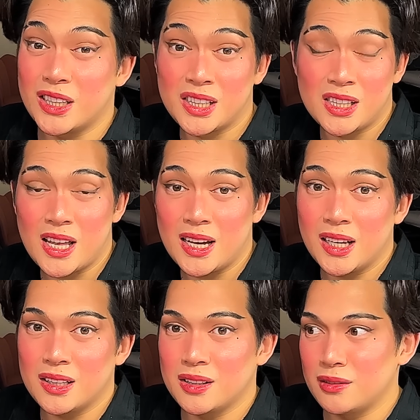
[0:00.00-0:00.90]

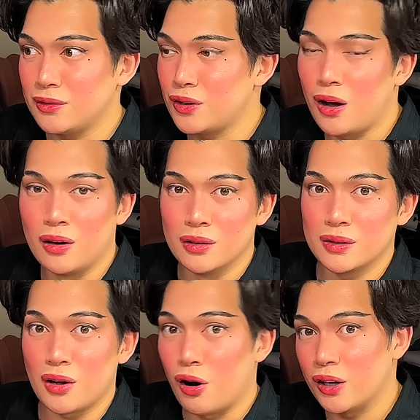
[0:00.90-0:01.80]
aesthetics,
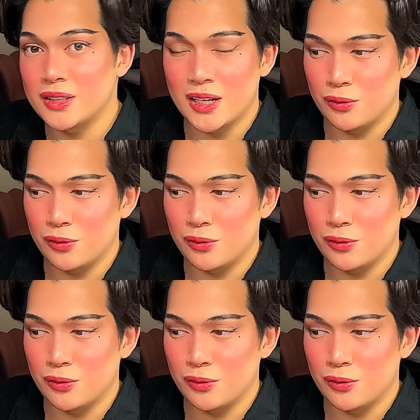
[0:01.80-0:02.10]
dolls, art, and